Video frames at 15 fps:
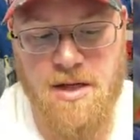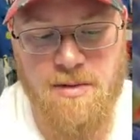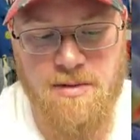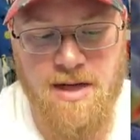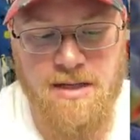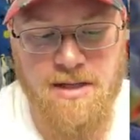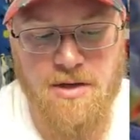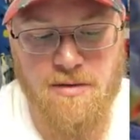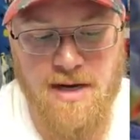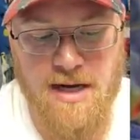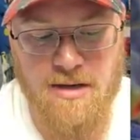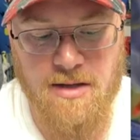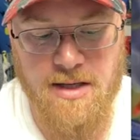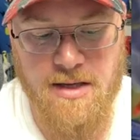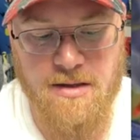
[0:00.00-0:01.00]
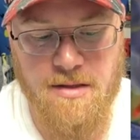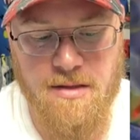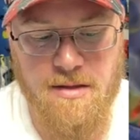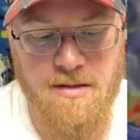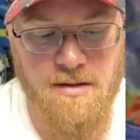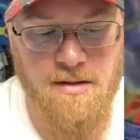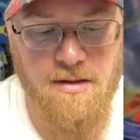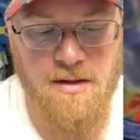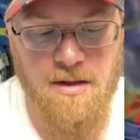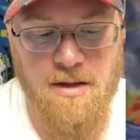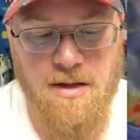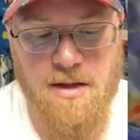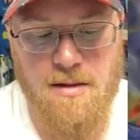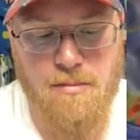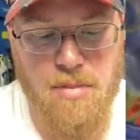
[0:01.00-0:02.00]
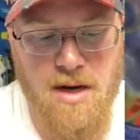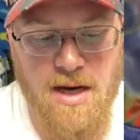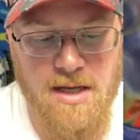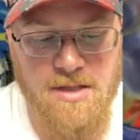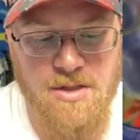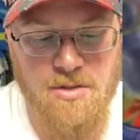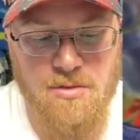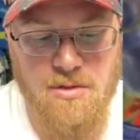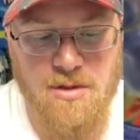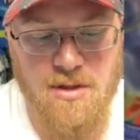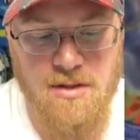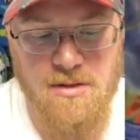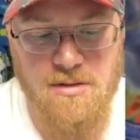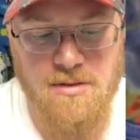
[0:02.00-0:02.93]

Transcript: We've got the Growlithe, the Bronzor.